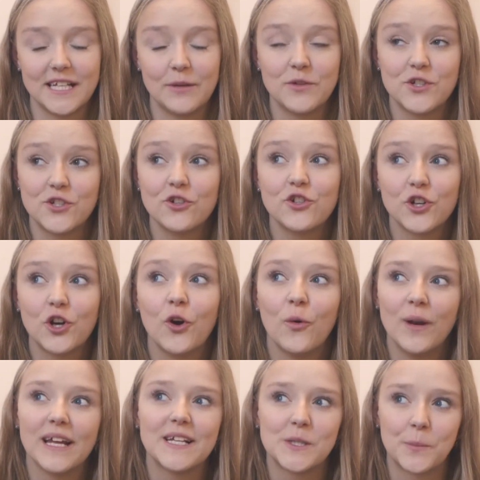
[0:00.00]
And it was such a
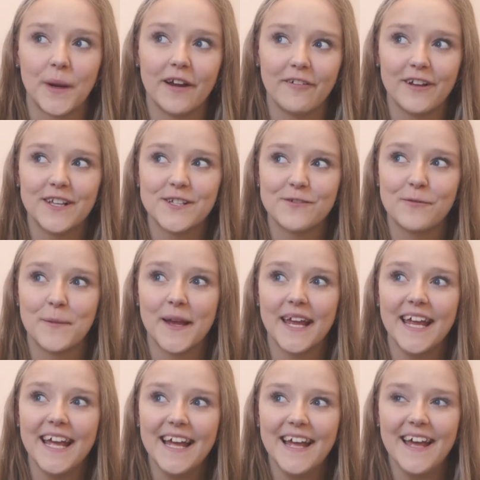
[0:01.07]
cool experience for me.